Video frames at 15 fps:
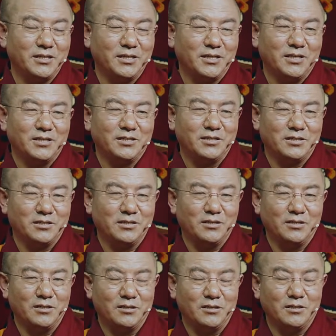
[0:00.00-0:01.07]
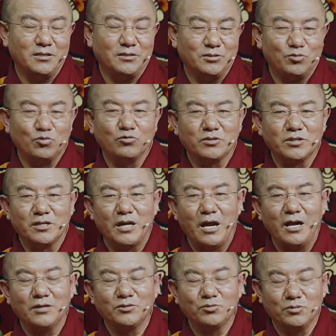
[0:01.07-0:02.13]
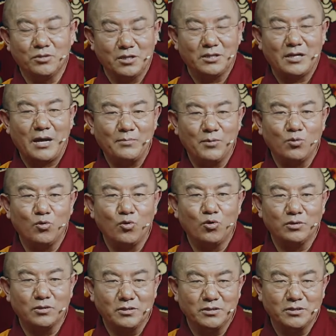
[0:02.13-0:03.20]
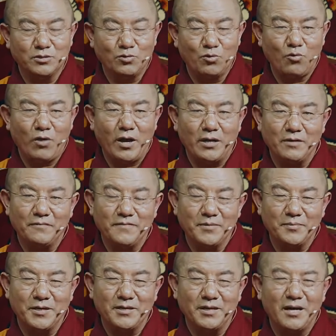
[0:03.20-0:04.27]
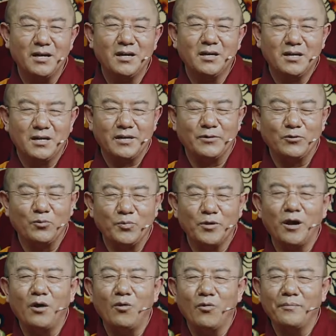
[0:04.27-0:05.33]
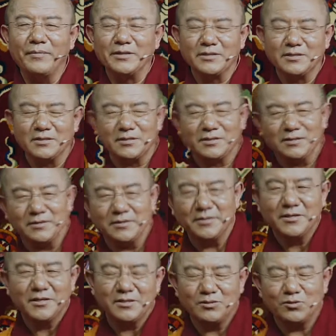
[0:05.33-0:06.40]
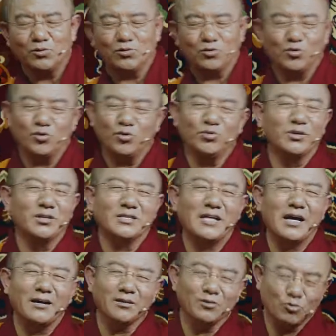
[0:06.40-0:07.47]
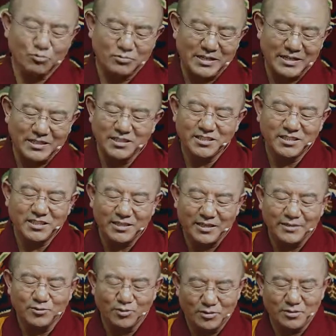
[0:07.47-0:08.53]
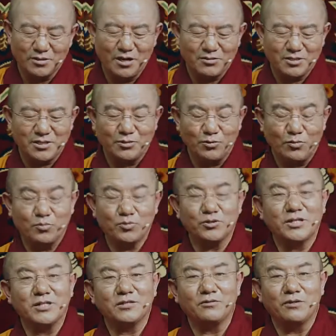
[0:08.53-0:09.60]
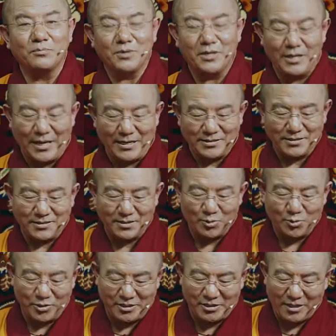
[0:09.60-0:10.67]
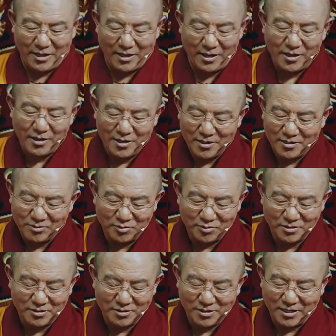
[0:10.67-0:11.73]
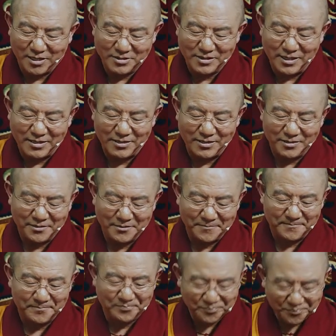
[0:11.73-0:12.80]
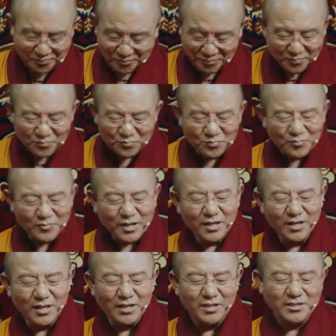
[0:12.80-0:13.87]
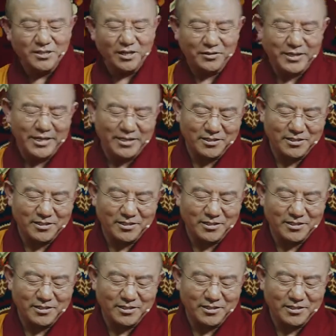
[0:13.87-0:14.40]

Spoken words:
the 6 syllables mantra for him, but if they did, then it definitely would bring great merit to him. So I really think that if we can dedicate our merits to